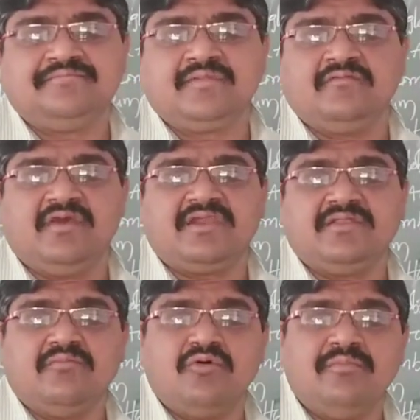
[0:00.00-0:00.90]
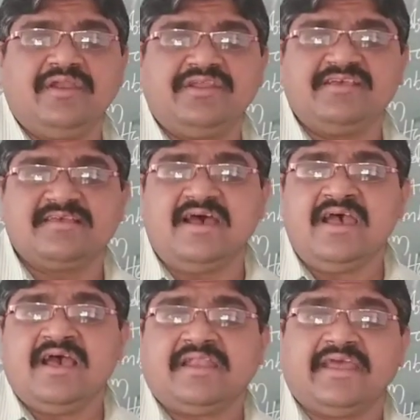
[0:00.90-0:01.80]
where the movement is
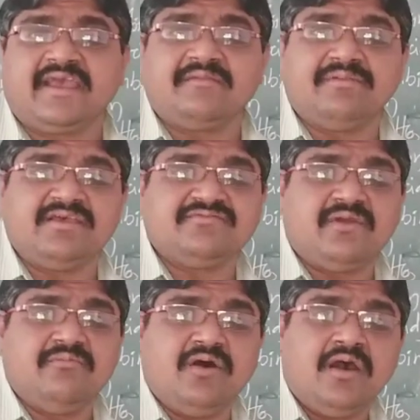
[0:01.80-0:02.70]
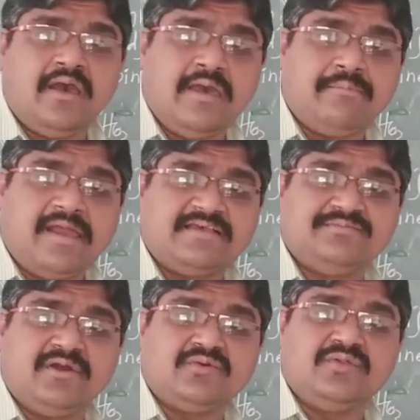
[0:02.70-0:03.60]
taken place from a
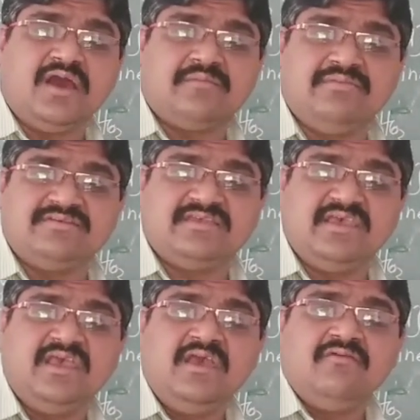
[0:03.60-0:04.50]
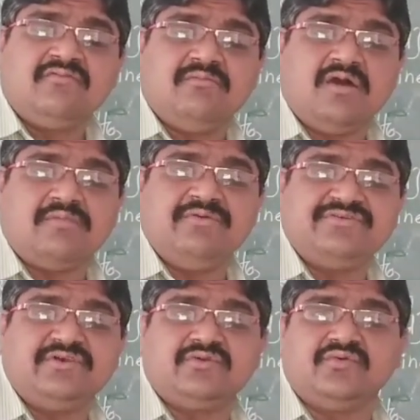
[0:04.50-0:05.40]
plasma to the RBC, from
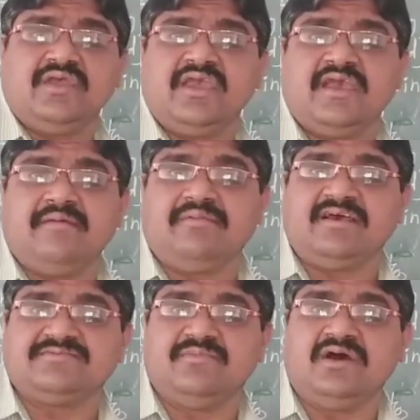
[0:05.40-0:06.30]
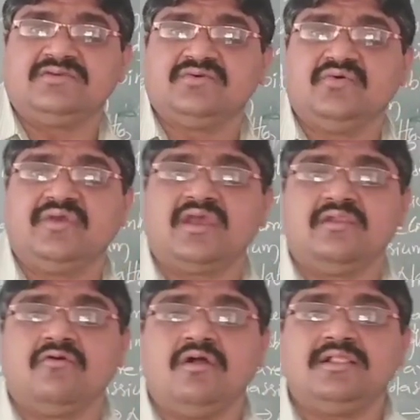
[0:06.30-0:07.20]
RBC to the plasma. So we can
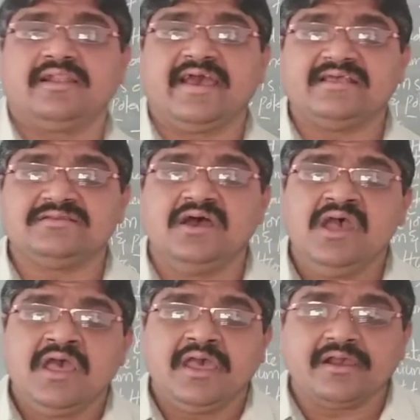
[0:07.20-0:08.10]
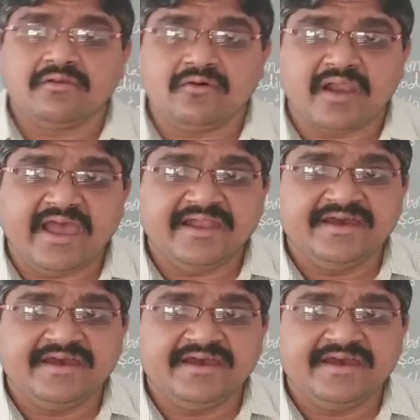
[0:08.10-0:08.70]
call that as a chloride